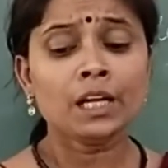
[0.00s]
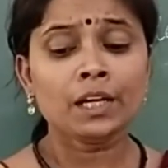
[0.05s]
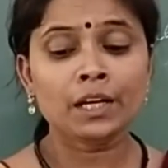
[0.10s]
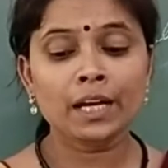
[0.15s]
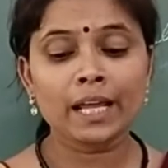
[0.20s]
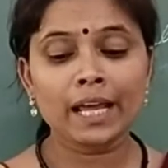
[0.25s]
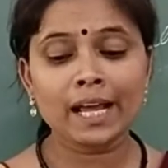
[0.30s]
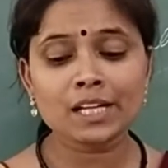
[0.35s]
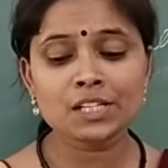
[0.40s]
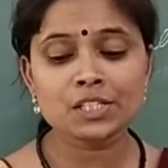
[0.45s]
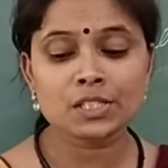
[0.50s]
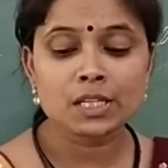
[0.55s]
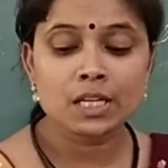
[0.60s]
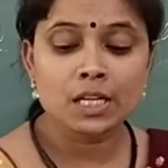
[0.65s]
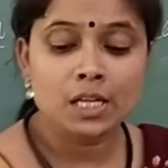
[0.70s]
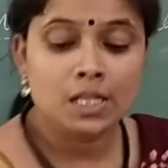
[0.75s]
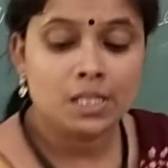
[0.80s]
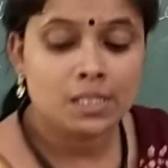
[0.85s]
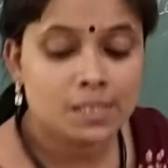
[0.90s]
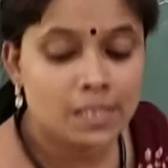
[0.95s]
Next,
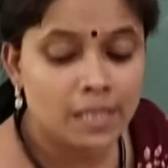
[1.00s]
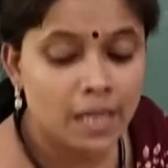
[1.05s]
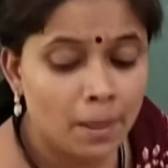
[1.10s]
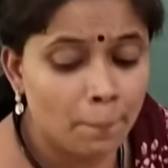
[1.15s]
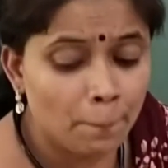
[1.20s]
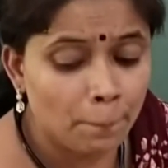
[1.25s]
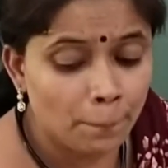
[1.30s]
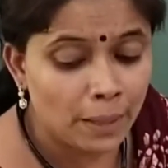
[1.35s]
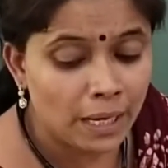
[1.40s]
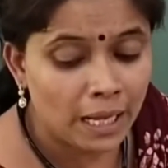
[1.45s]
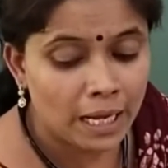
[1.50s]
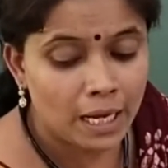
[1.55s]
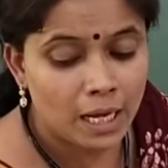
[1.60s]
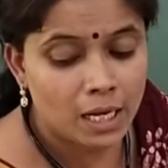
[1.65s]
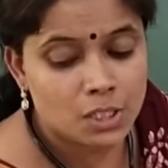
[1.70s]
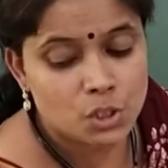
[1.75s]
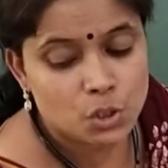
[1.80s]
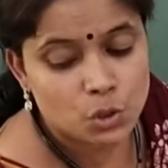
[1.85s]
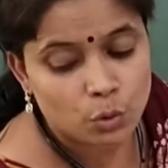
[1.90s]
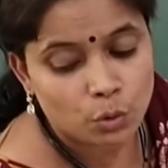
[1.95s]
some
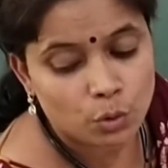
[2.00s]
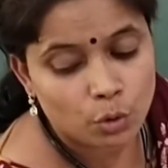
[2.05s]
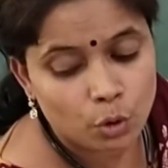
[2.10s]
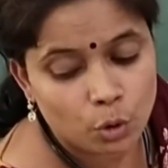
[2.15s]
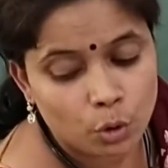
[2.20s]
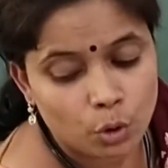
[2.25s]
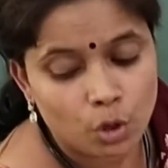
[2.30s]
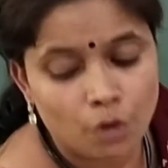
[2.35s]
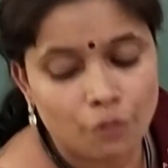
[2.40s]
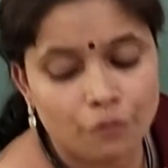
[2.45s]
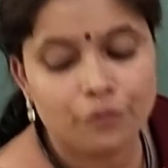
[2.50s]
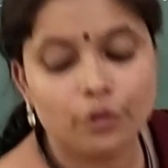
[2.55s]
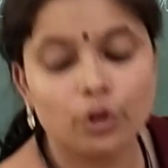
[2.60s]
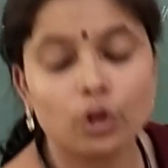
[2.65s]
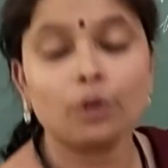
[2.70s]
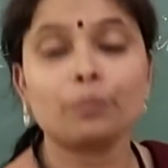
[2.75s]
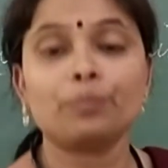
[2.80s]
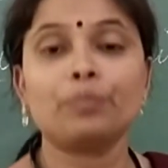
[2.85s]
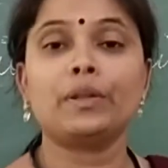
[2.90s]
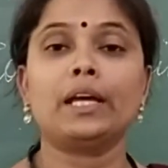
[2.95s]
plants grow
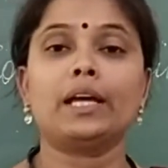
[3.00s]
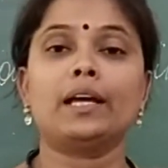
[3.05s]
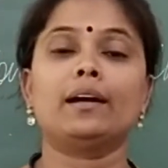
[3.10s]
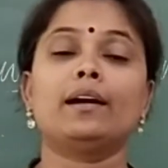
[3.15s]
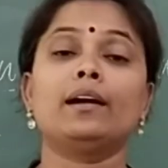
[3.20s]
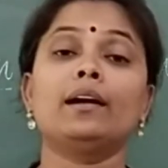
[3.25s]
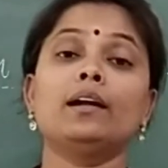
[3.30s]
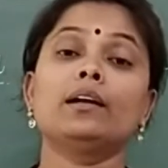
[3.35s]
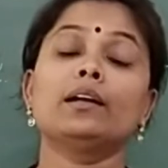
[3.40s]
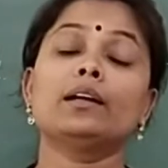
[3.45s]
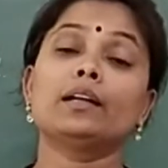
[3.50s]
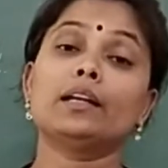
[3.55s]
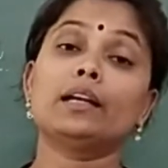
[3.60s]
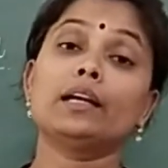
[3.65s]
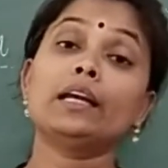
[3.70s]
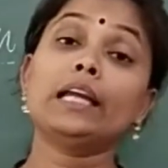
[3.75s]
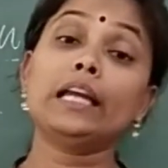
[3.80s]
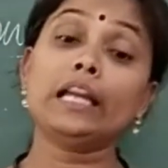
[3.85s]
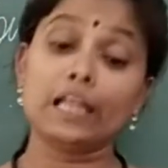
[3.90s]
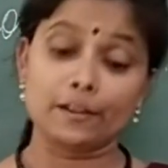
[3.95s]
from their
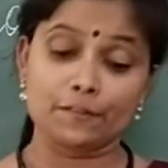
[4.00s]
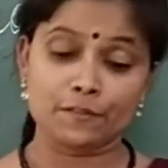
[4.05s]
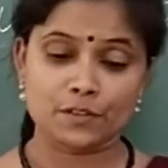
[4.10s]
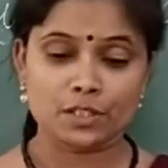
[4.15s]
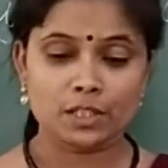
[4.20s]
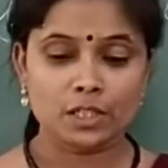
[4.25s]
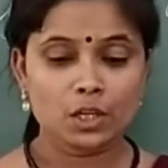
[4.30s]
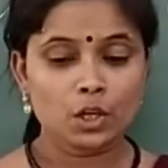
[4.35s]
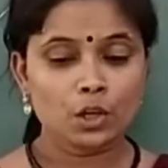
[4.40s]
leaves.